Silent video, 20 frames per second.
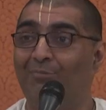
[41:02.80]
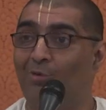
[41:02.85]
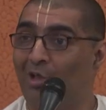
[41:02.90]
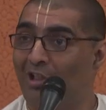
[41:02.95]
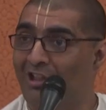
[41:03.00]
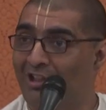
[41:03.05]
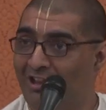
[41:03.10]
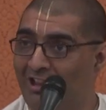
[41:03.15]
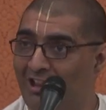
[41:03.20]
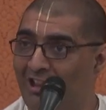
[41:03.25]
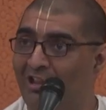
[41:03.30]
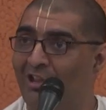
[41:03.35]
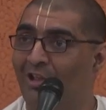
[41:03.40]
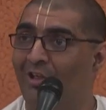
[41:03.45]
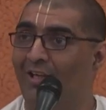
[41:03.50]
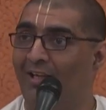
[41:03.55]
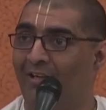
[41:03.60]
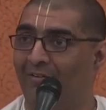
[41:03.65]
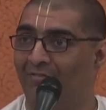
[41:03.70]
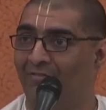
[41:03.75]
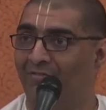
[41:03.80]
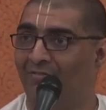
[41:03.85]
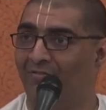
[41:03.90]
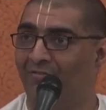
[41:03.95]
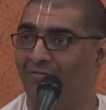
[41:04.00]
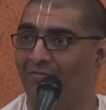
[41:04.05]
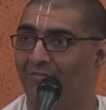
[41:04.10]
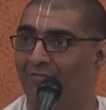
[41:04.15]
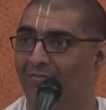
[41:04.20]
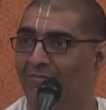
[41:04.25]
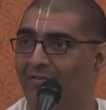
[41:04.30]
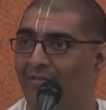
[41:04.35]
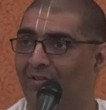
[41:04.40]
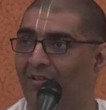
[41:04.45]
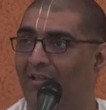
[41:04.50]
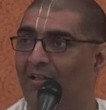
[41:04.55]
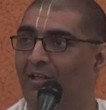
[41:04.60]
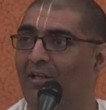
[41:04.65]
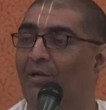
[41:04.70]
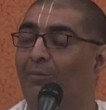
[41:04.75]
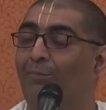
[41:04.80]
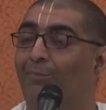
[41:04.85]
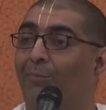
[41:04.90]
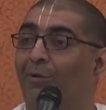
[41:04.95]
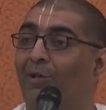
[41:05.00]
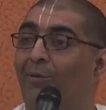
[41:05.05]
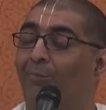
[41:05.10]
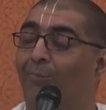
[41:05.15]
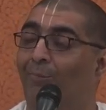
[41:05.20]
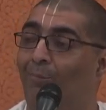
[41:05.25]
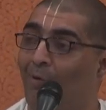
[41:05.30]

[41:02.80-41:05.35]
potential in your life. But the